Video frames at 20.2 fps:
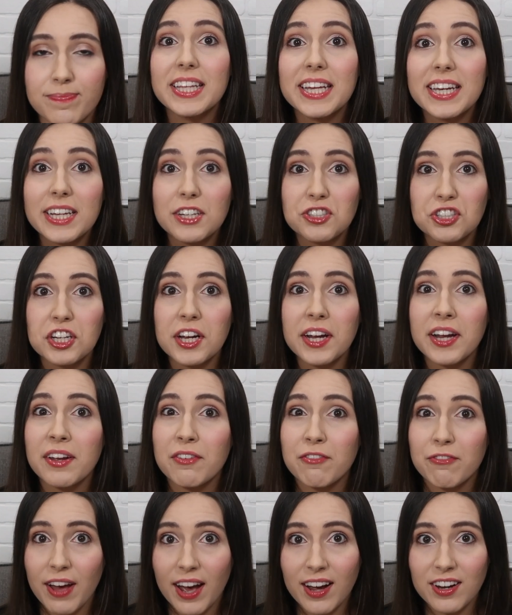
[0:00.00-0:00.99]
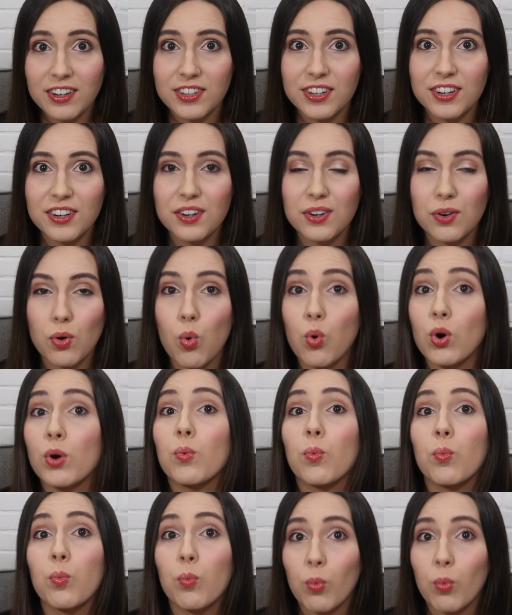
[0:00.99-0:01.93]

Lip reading: The initiating factor, or